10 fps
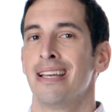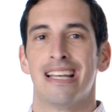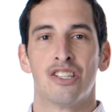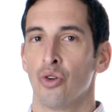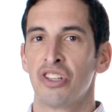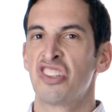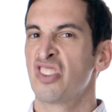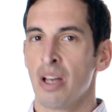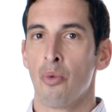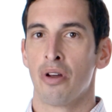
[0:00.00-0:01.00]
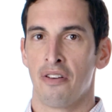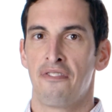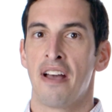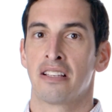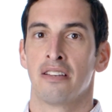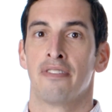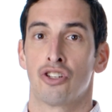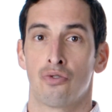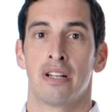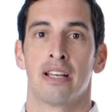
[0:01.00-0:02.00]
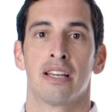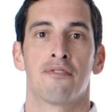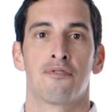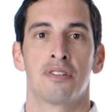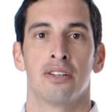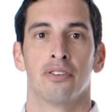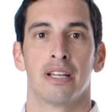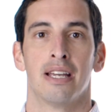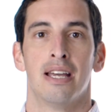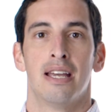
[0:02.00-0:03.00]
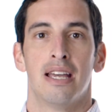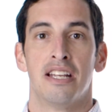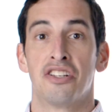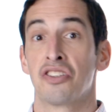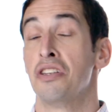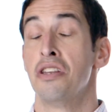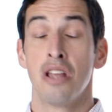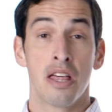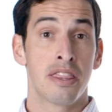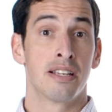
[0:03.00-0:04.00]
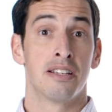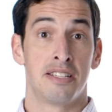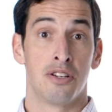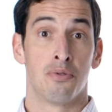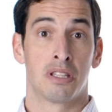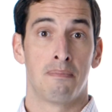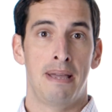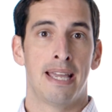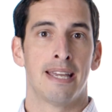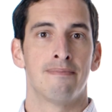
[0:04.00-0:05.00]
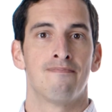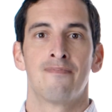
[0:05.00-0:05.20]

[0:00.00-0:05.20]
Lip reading: is only somewhat effective at treating infertility and does nothing to deal with the pain.